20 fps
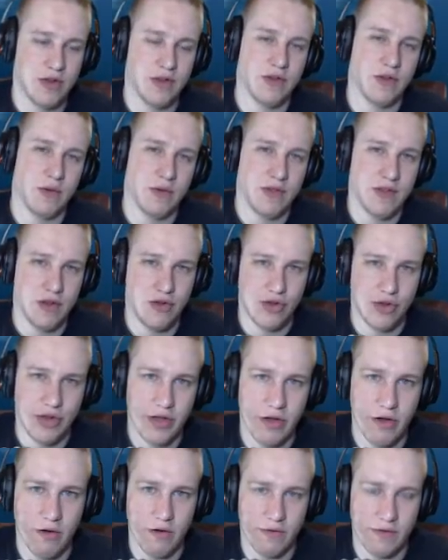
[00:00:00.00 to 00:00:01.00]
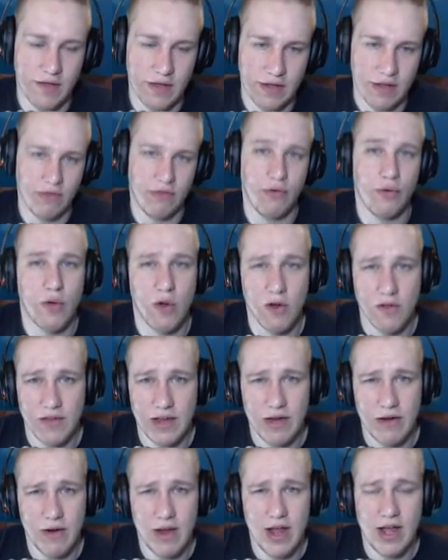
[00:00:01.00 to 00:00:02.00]
So essentially you're taking 2 cards out
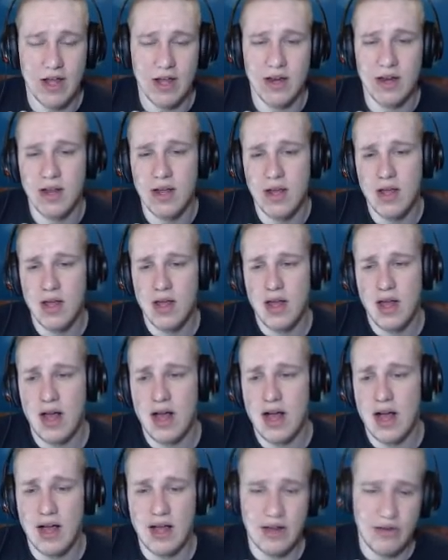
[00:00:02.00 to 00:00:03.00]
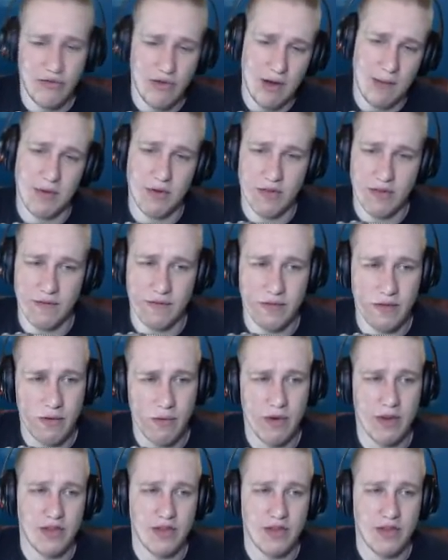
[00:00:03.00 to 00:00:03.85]
of your hand and dropping yourself lower.